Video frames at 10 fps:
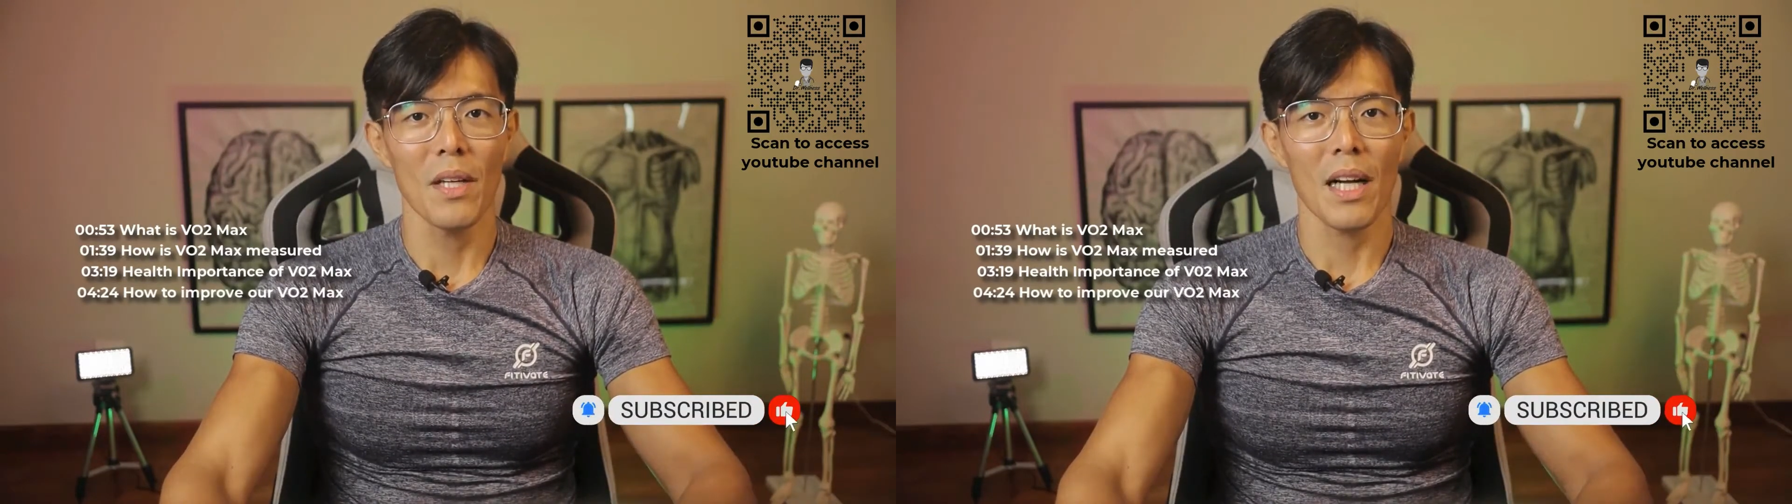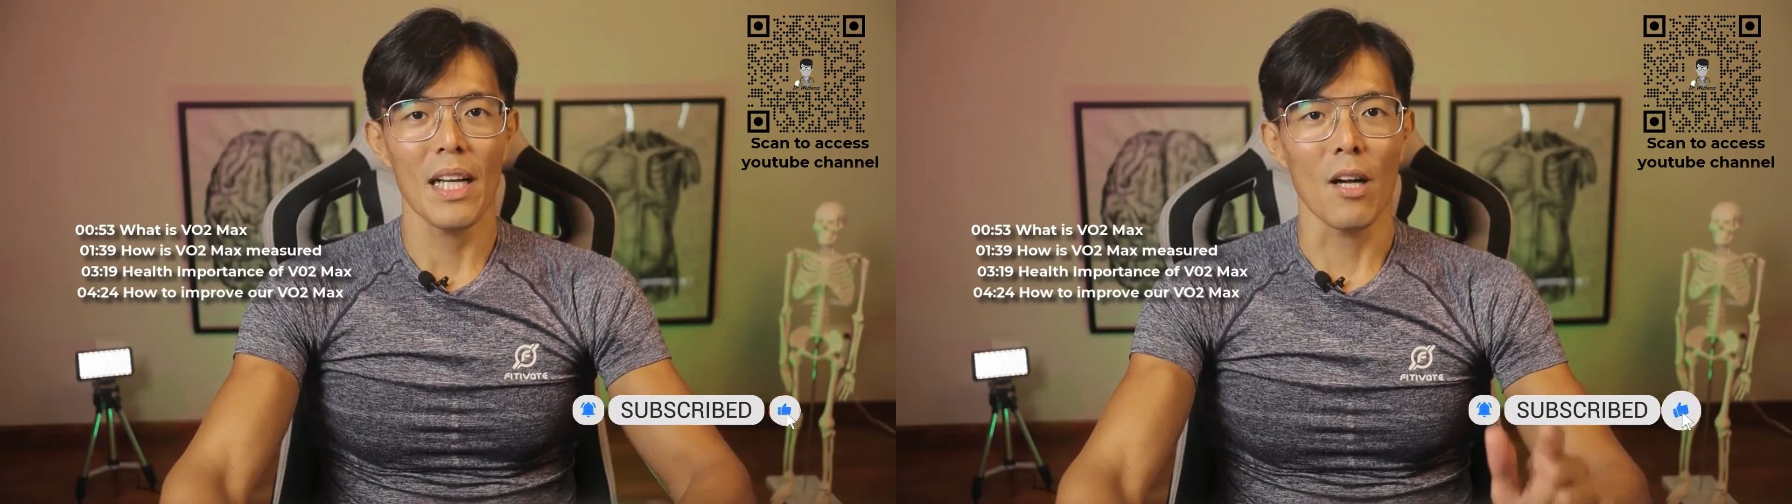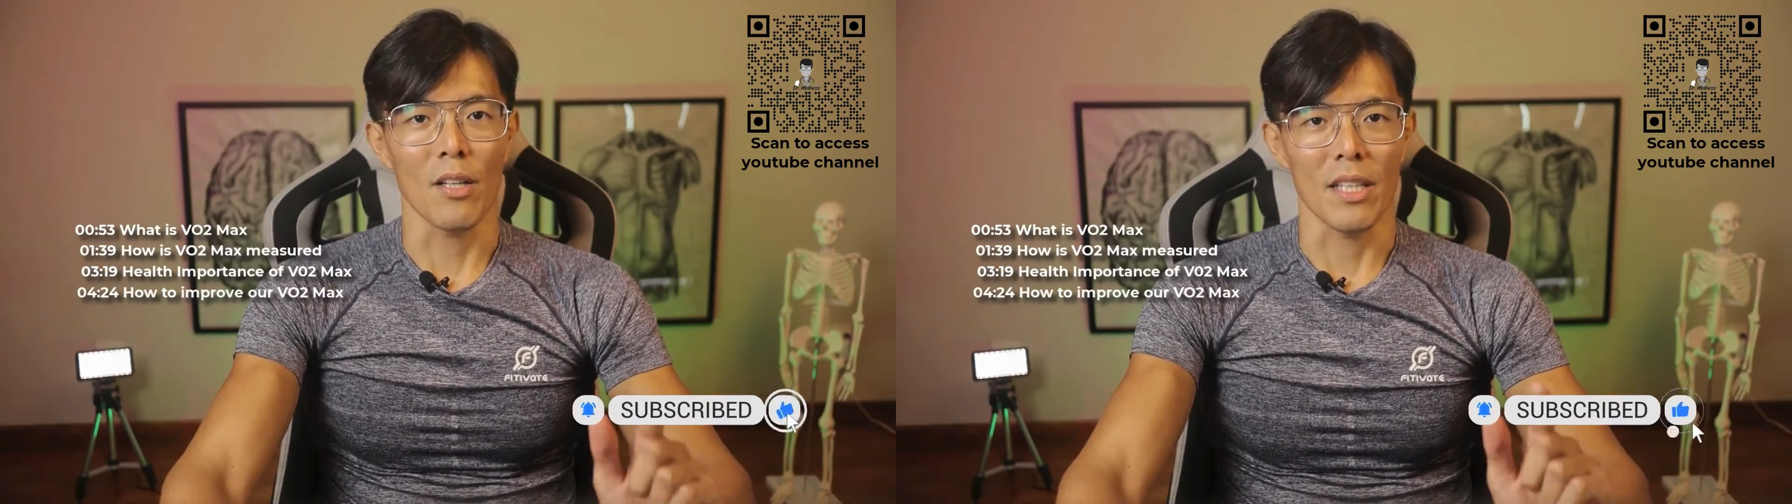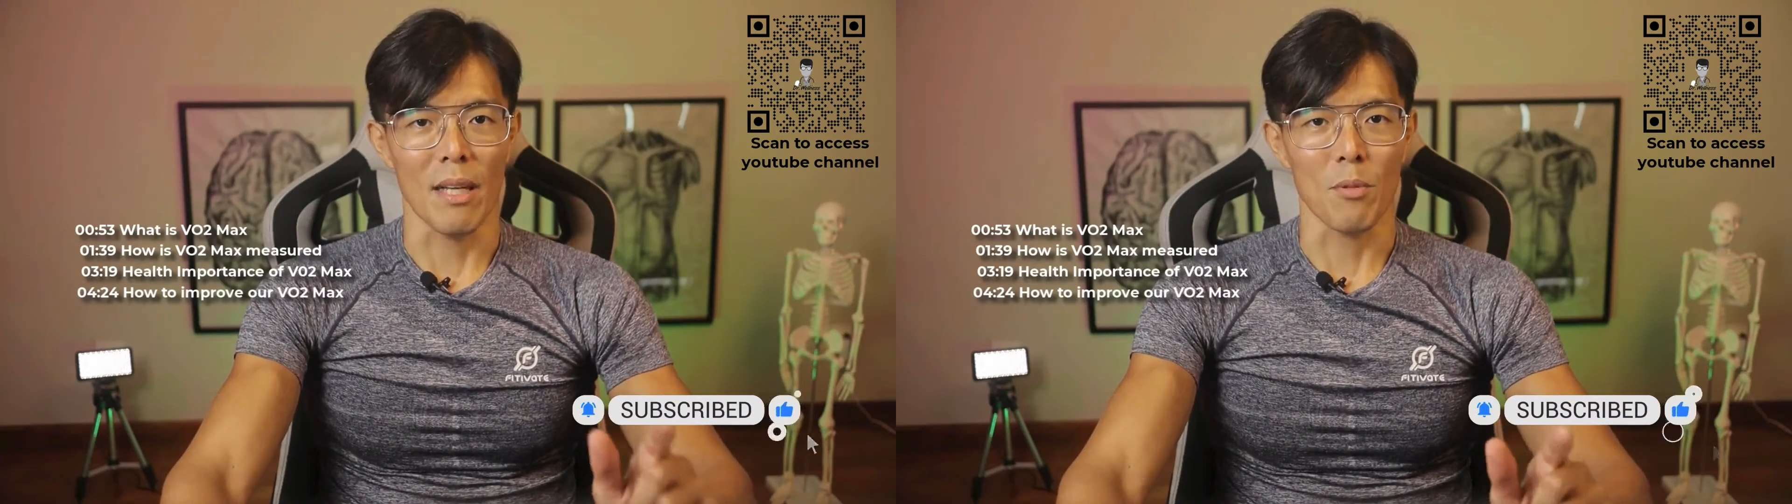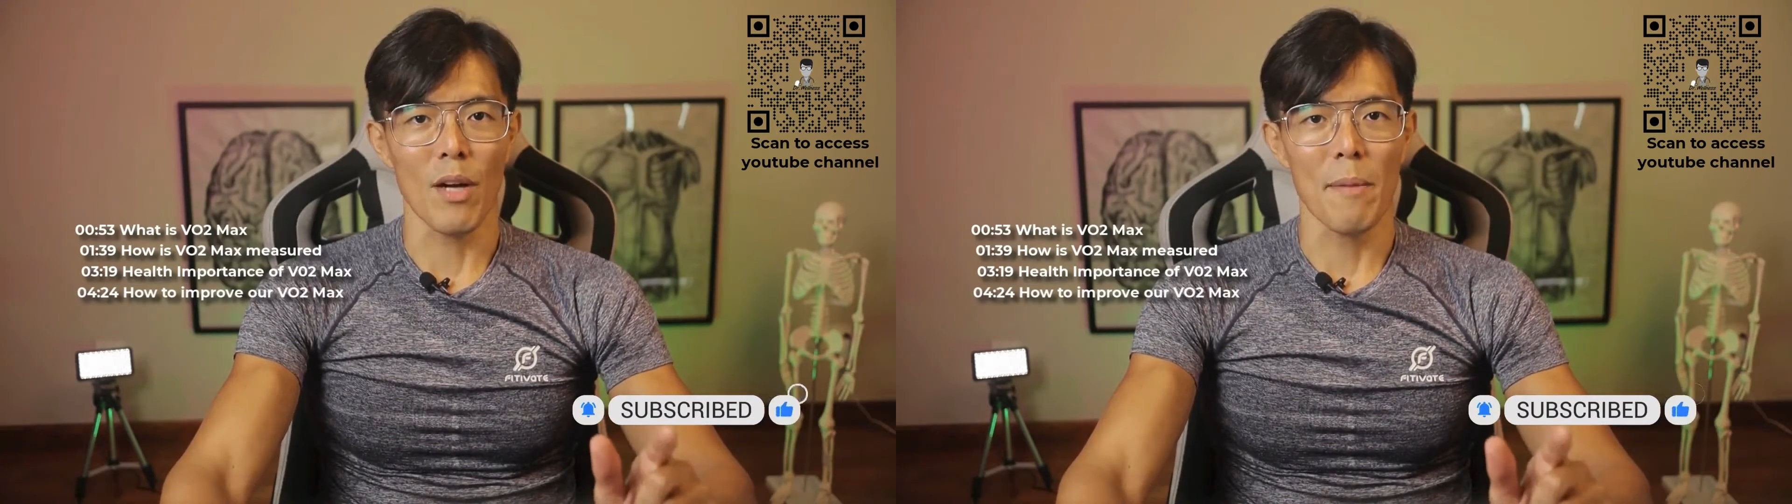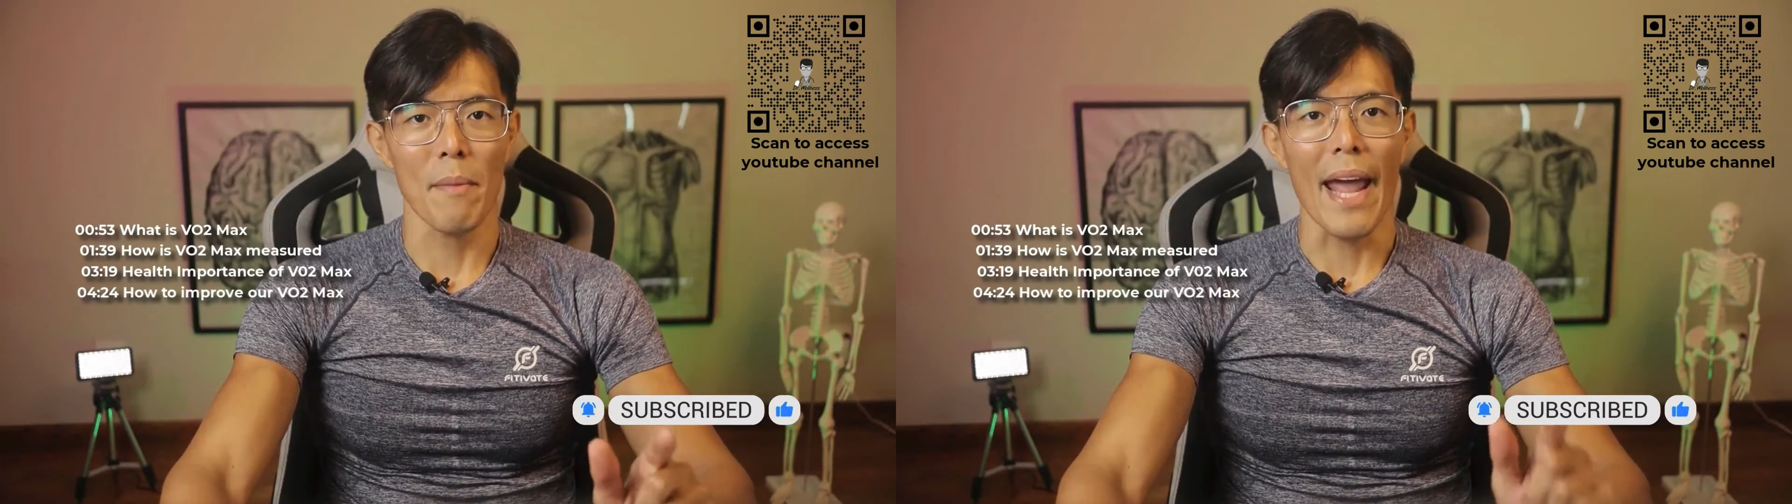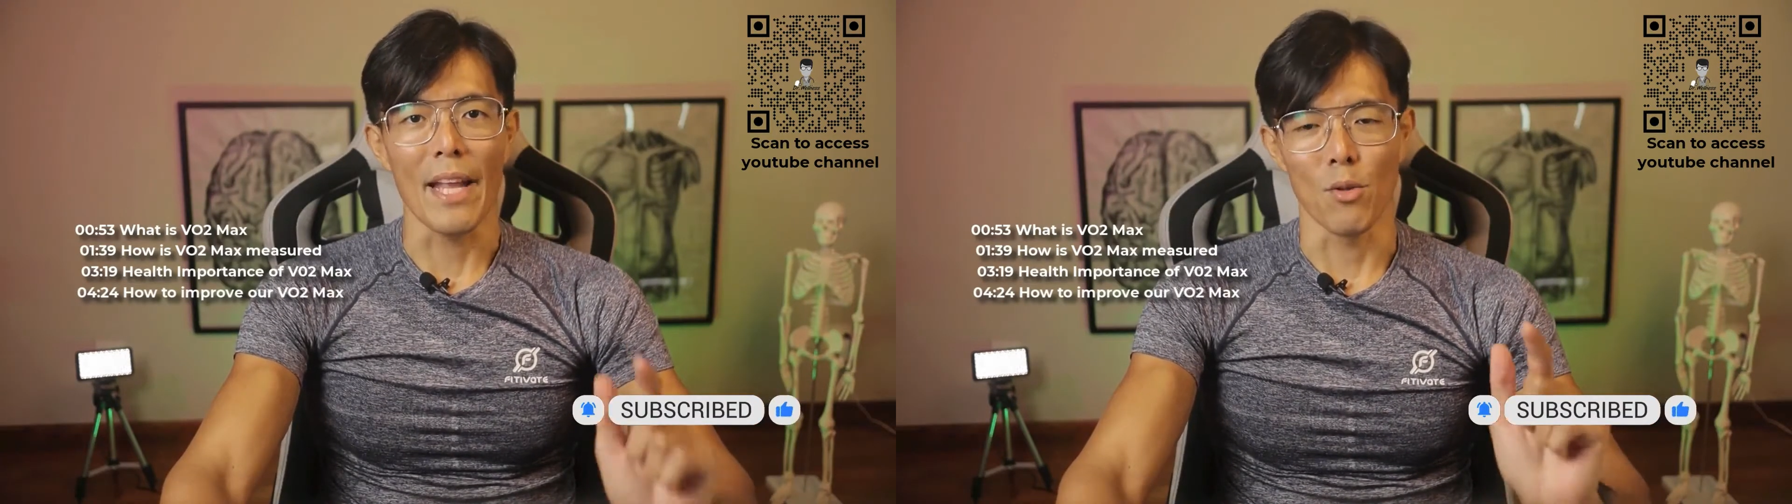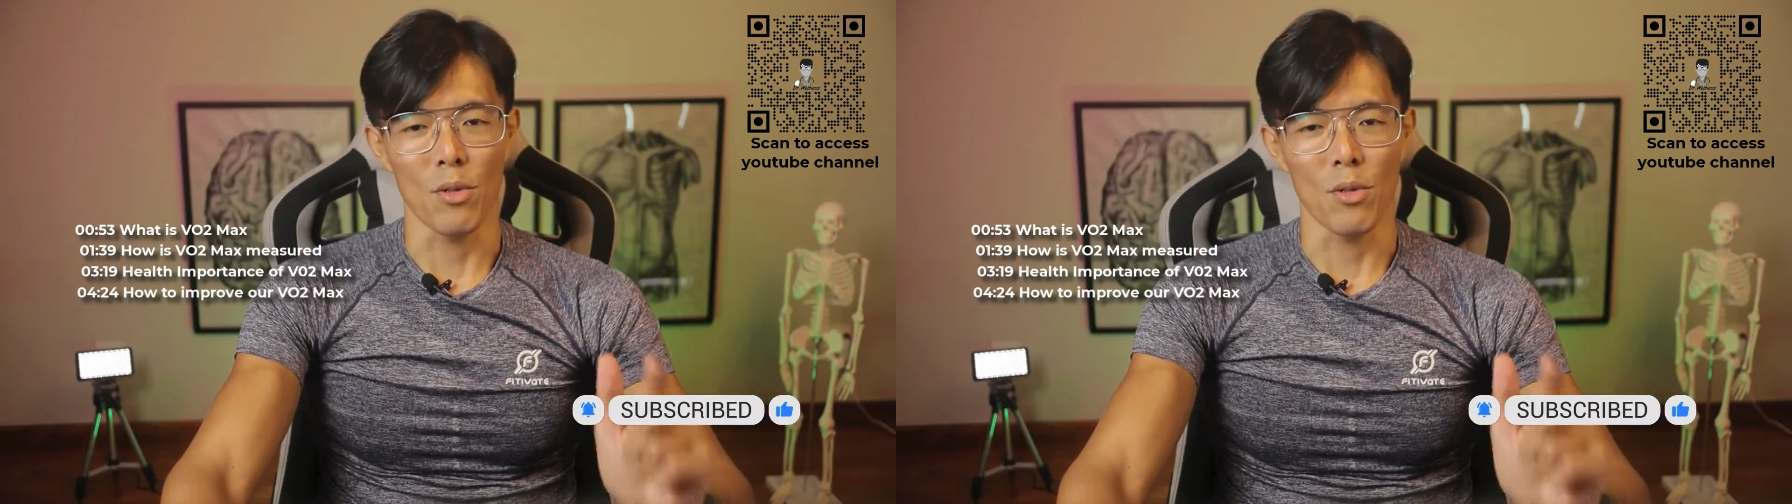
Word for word: click on the subscribe and